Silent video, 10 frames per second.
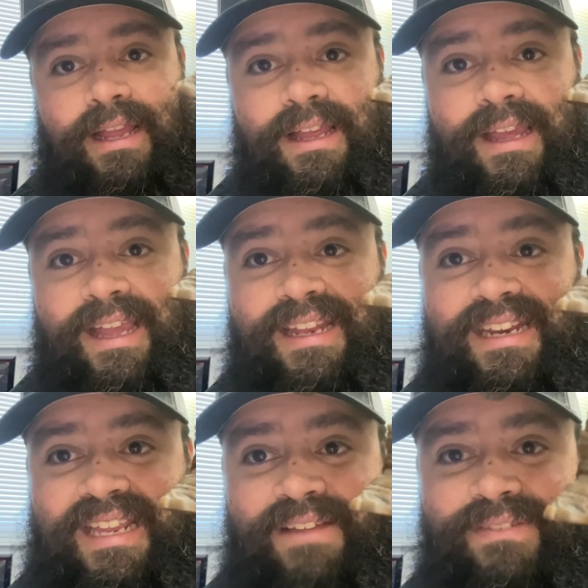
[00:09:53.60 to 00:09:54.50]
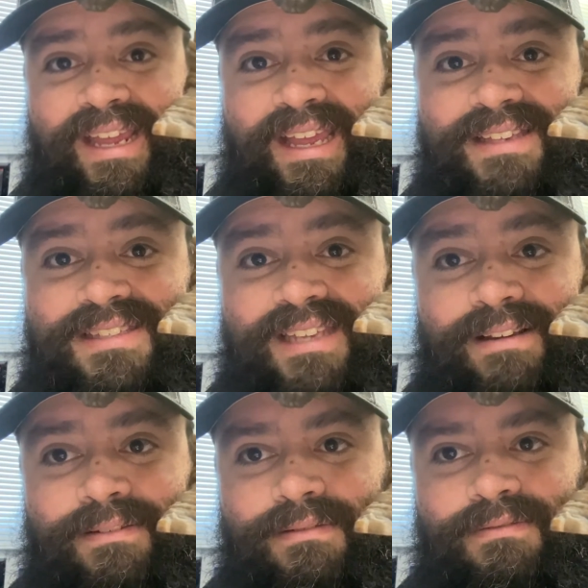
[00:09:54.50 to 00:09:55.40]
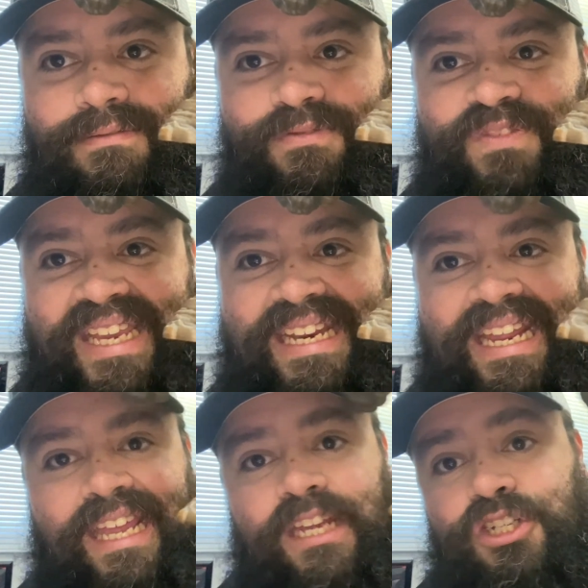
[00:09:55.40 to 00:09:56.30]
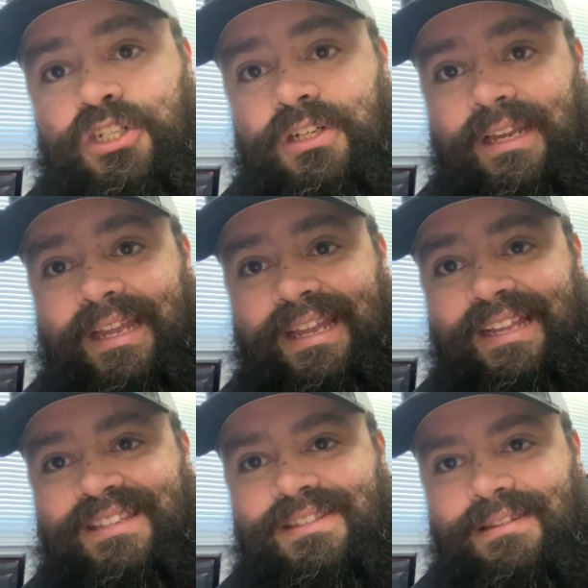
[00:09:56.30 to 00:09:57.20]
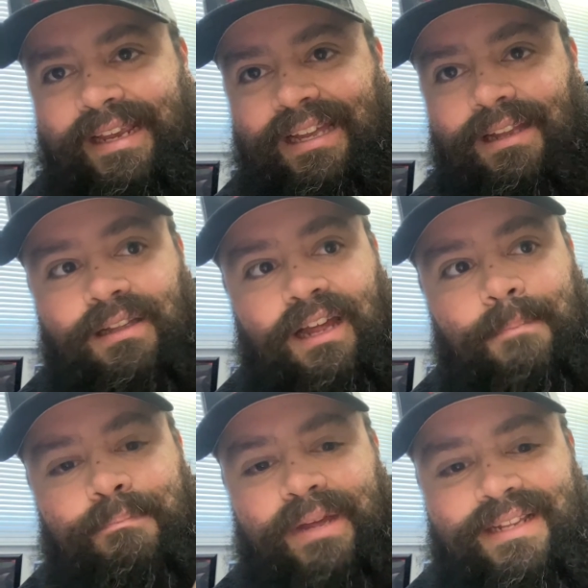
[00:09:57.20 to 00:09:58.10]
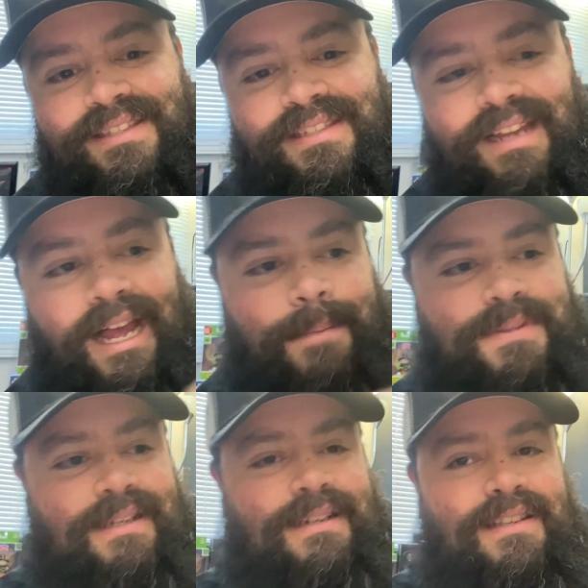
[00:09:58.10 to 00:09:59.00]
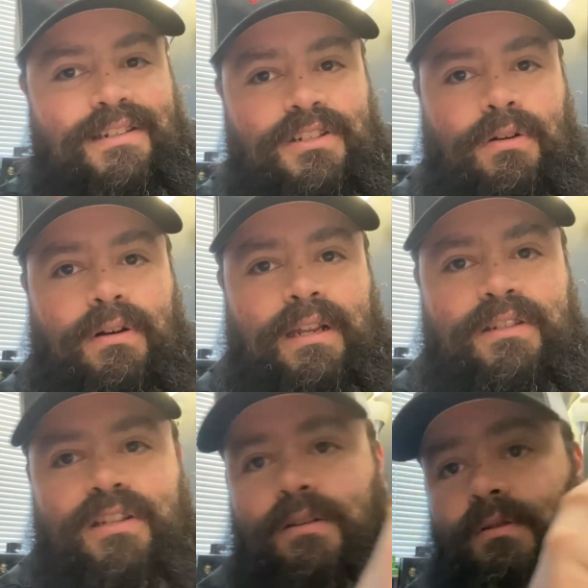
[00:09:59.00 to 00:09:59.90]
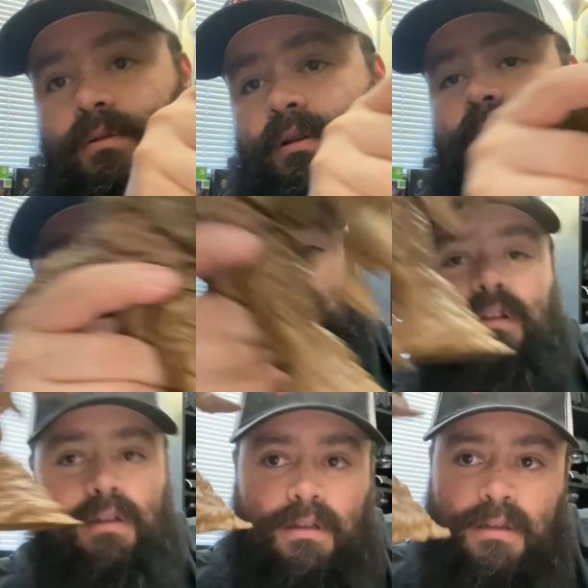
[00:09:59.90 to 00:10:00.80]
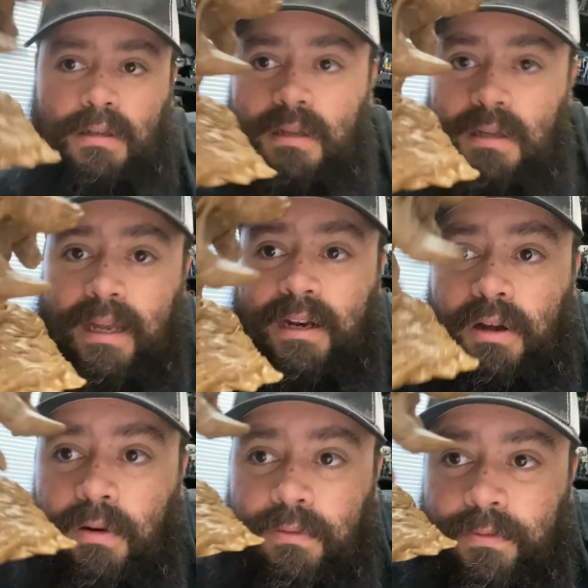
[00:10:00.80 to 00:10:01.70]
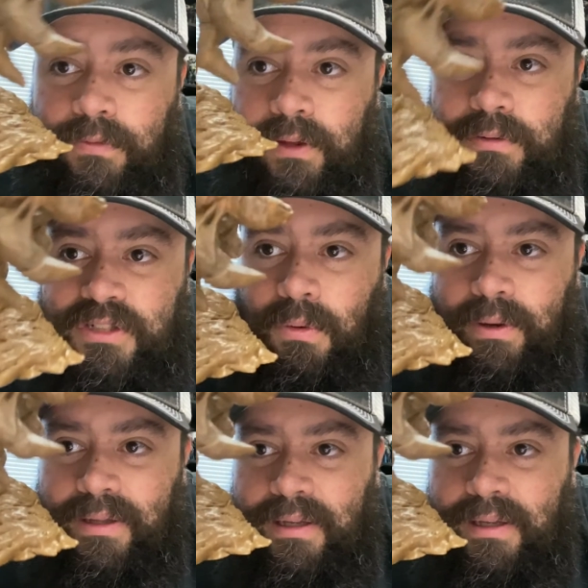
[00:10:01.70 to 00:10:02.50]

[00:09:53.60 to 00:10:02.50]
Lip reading: And he even has like feet-ish. It's like a lump, but it stops. It doesn't turn into an overflowed toilet.